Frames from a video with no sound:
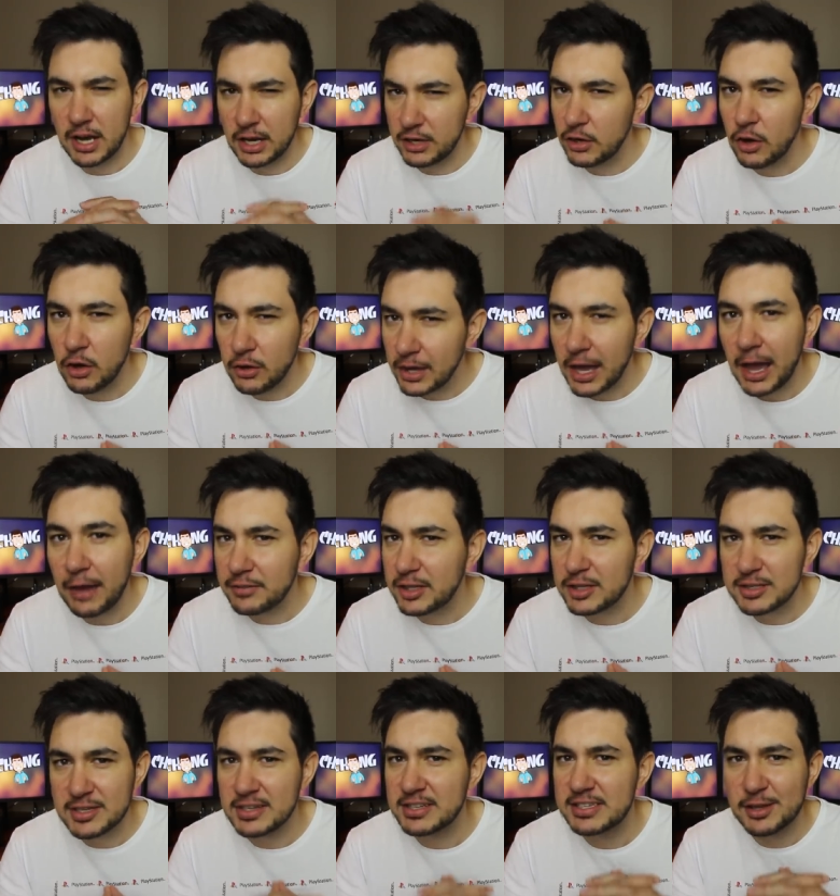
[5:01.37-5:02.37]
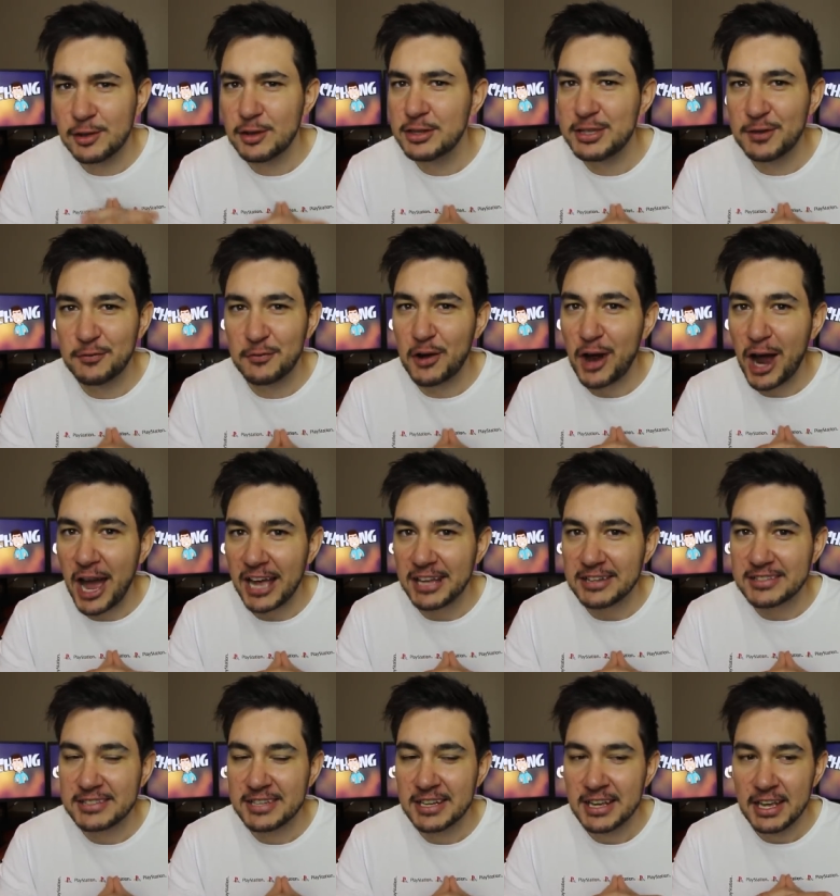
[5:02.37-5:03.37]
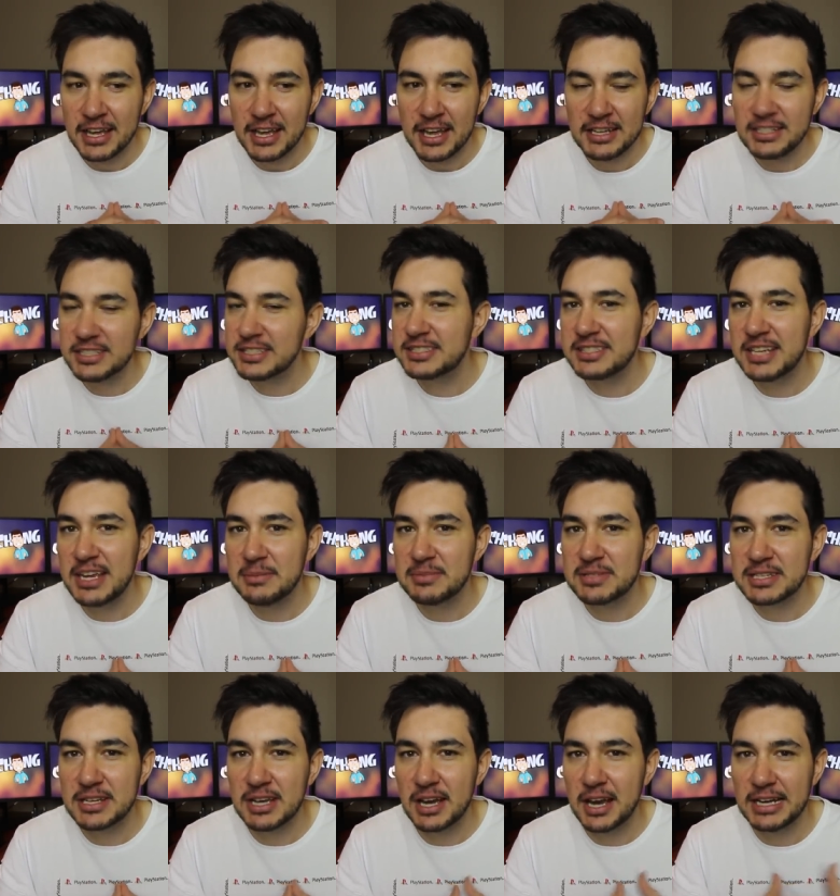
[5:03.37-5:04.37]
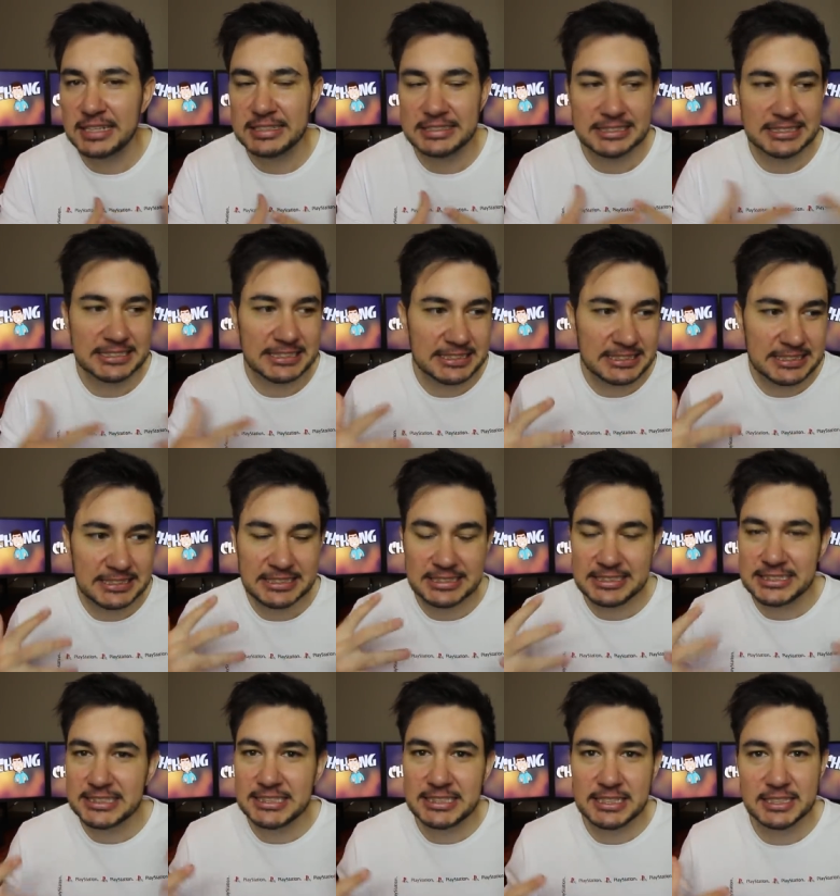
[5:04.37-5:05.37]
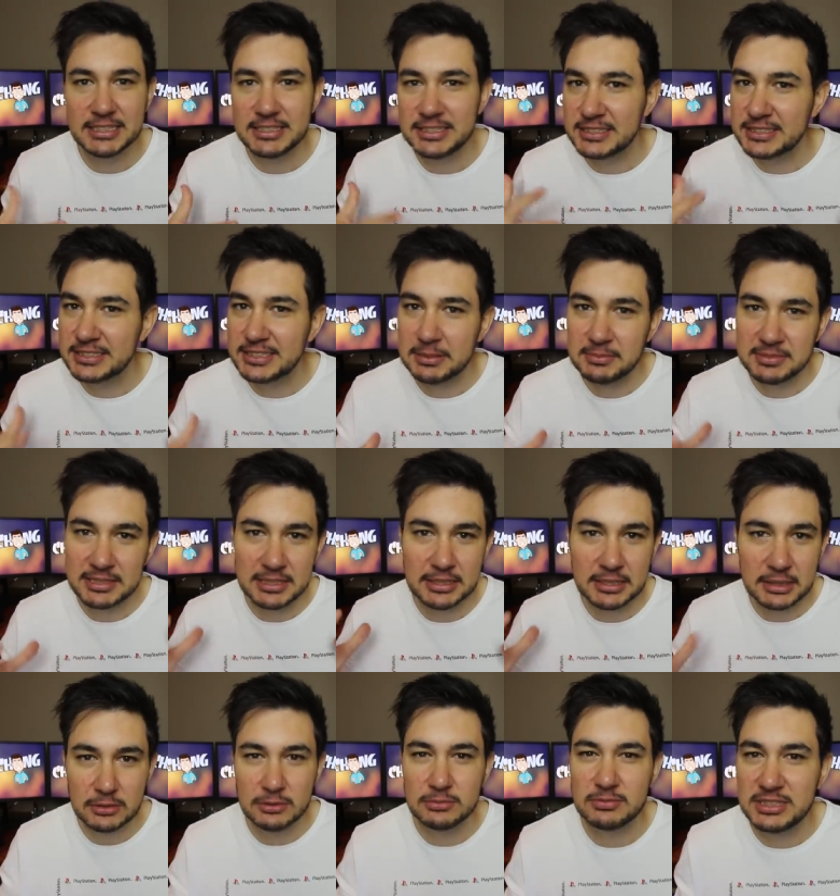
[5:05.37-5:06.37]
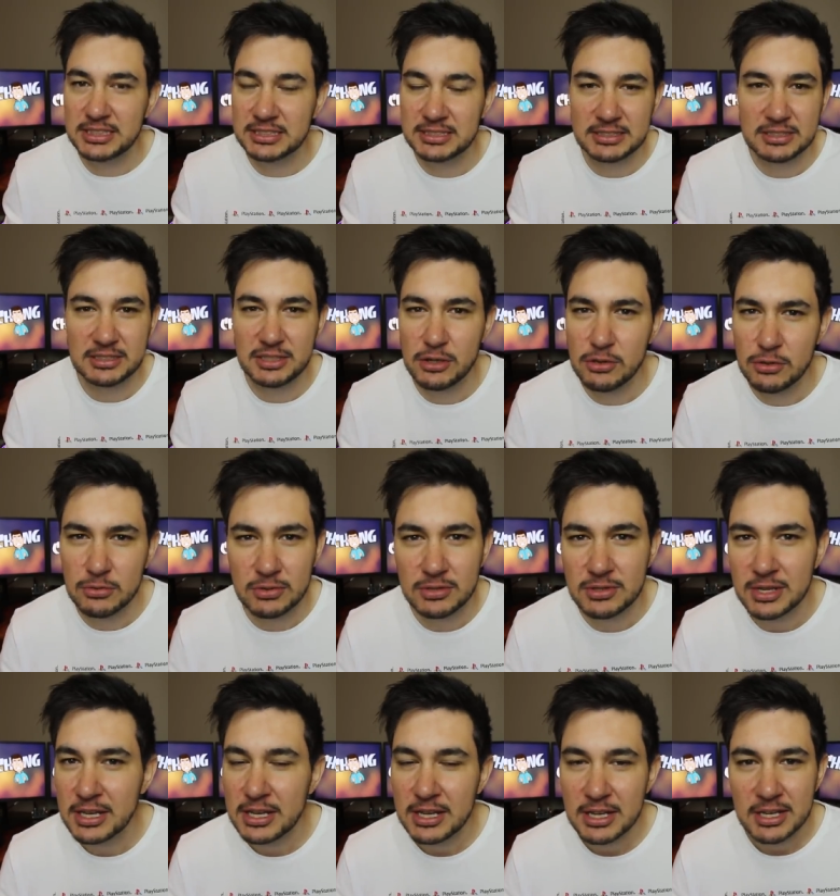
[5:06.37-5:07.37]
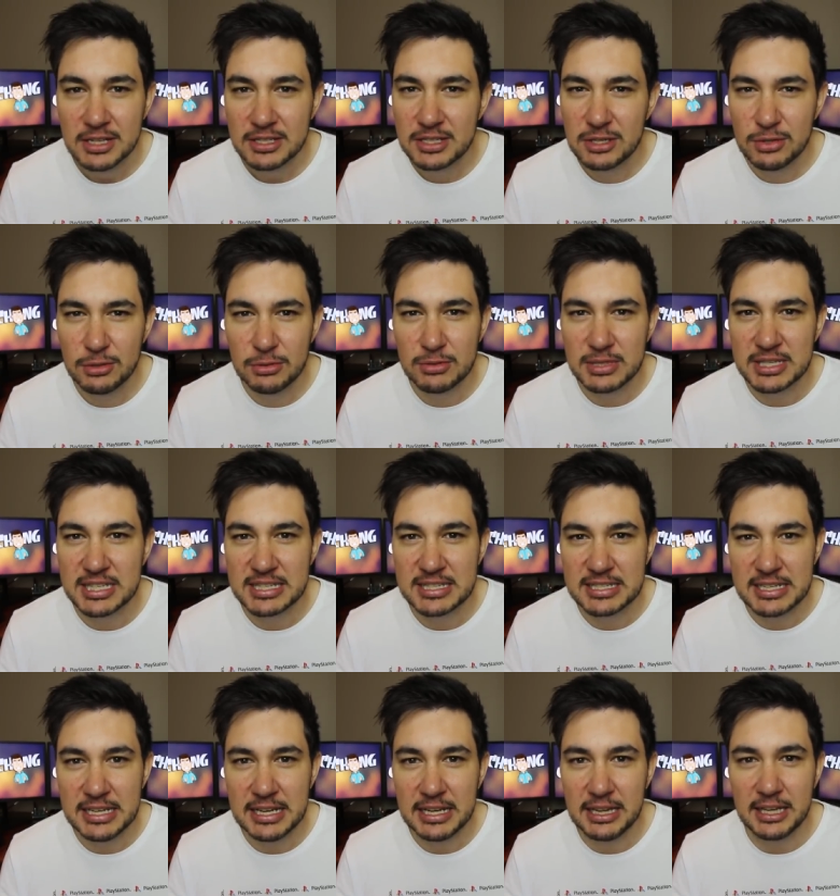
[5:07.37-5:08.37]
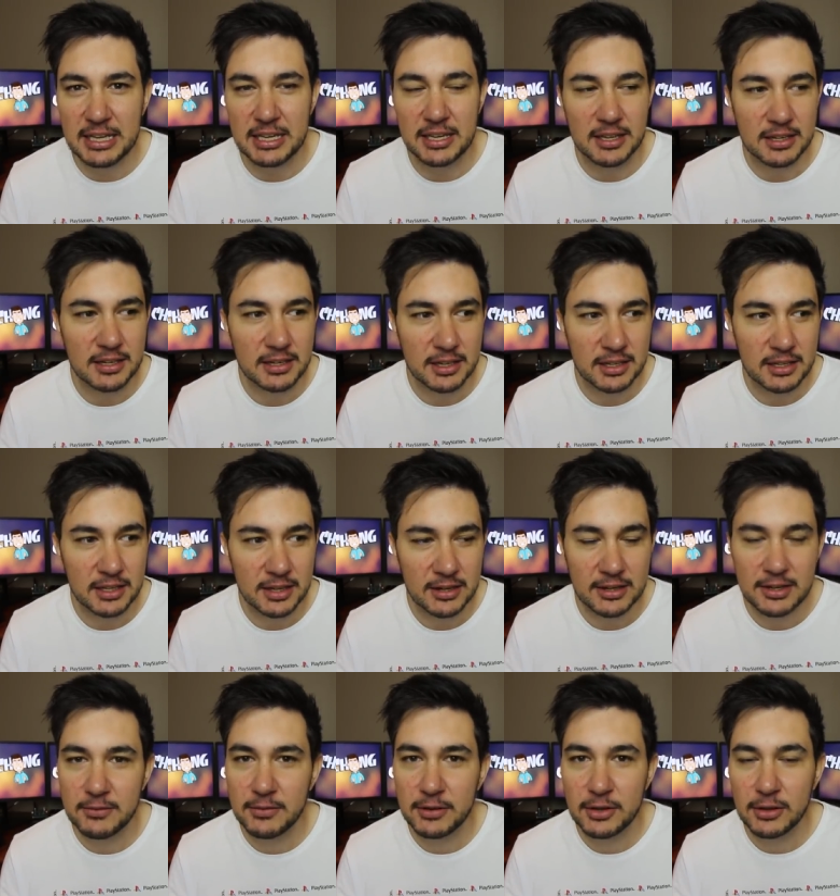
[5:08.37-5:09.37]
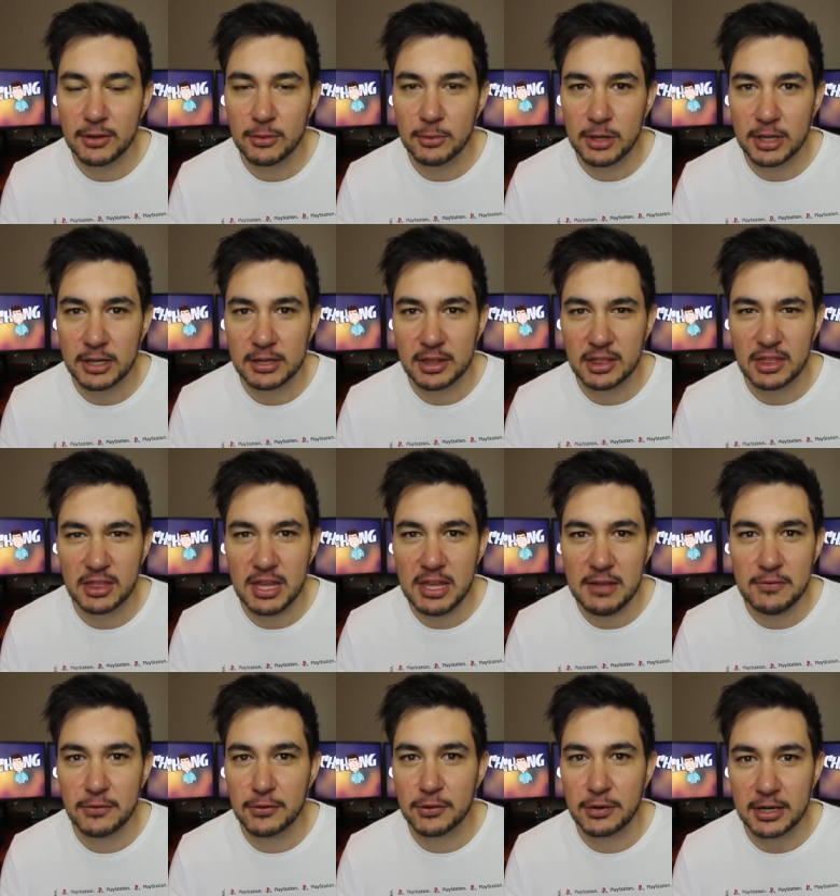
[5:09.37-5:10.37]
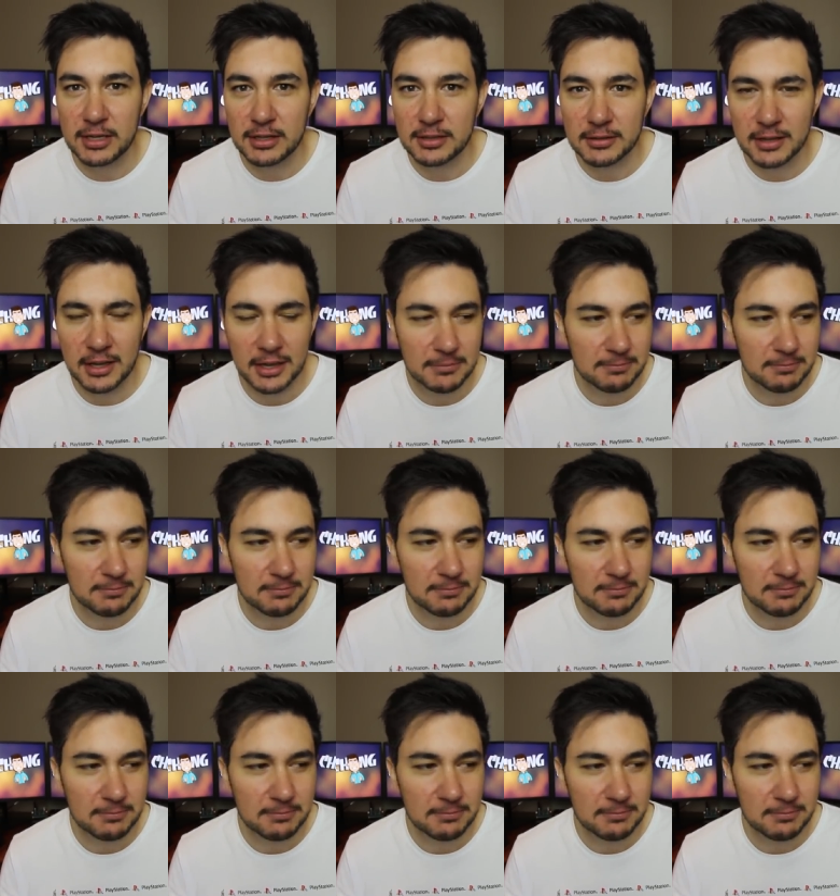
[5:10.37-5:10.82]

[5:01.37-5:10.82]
and I know they have those exclusive rights, it just seems kind of, it just seems a little just too steely. I don't even know the word. Thievery.